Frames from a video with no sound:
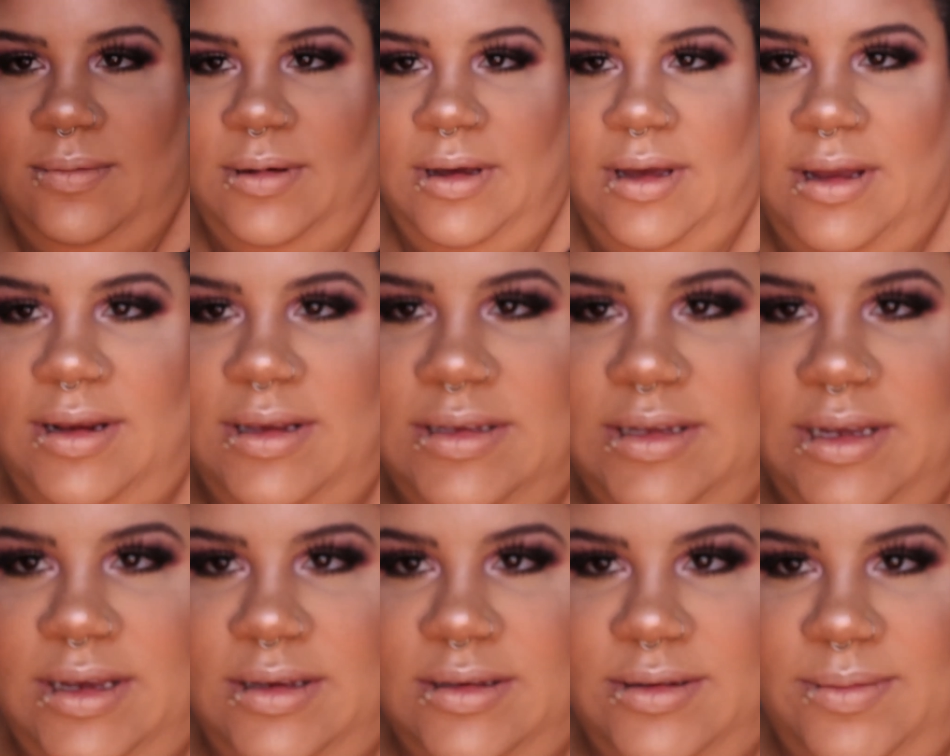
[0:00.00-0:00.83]
you gotta
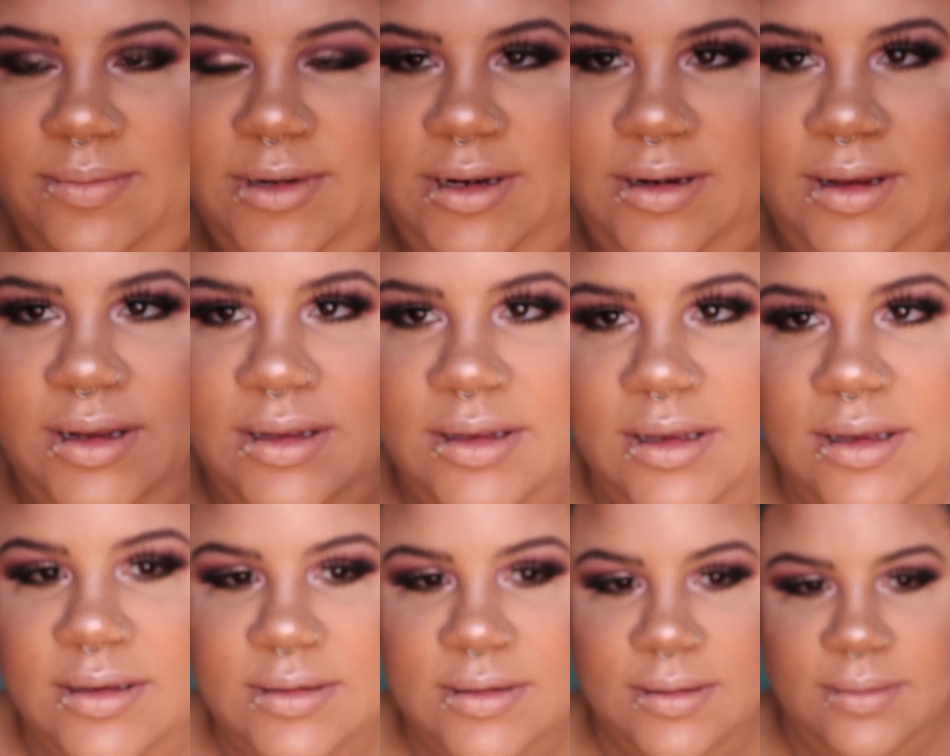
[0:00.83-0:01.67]
stay zoomed in like
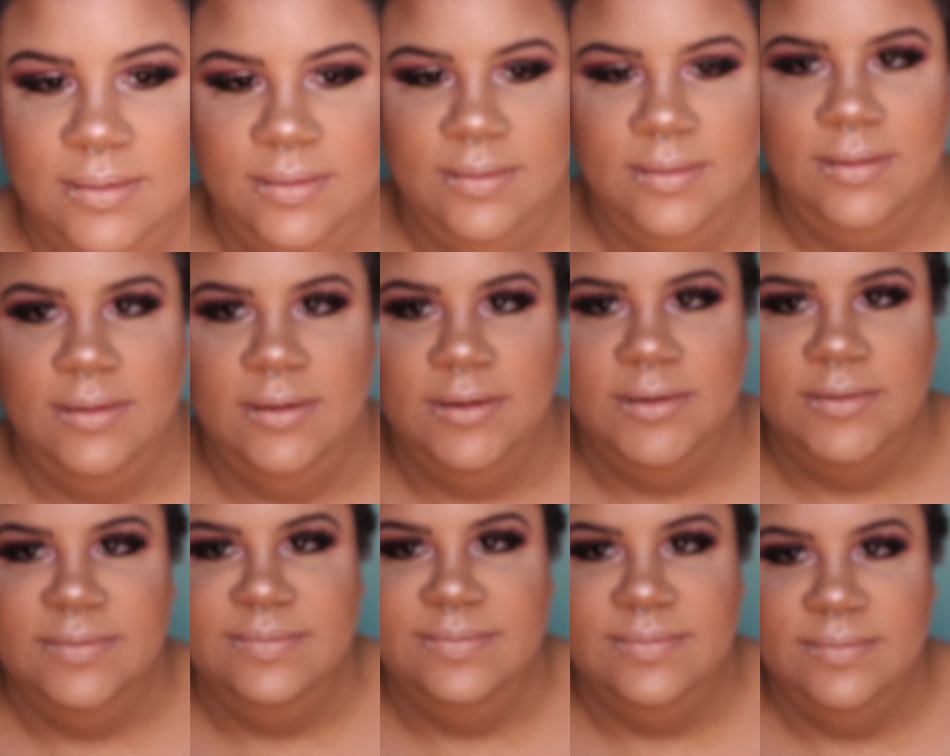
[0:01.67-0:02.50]
this.
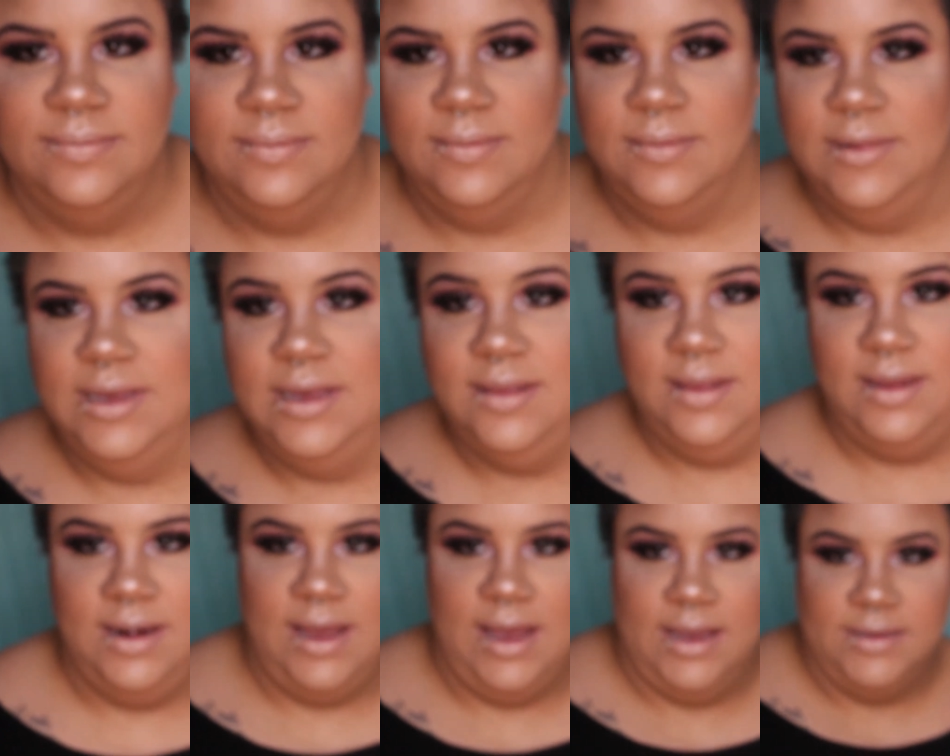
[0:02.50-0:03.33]

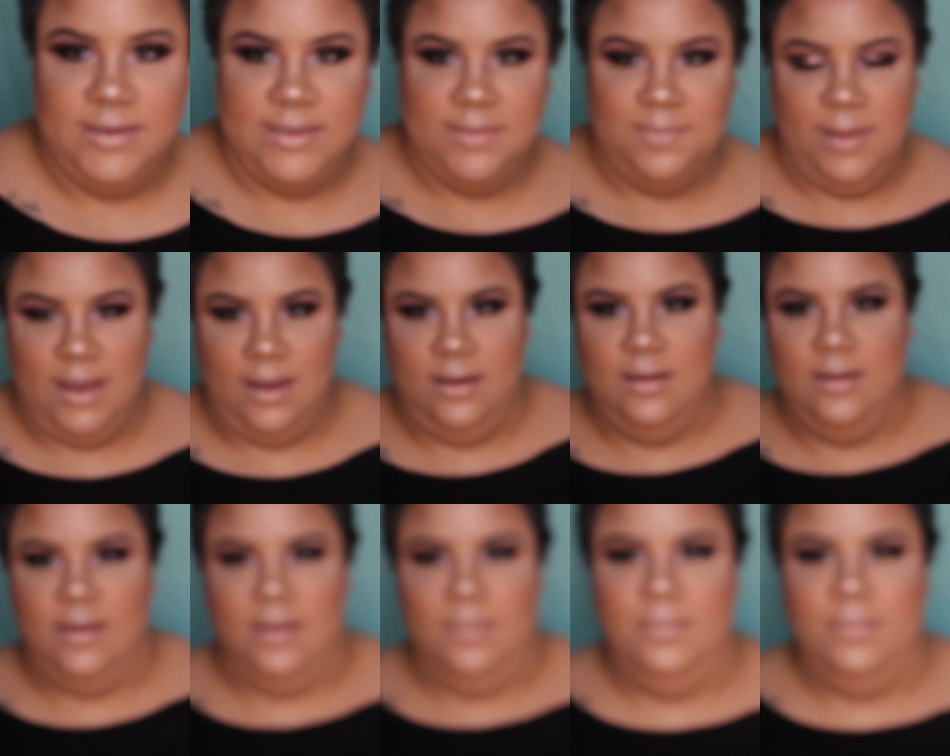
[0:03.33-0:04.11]
I just back up.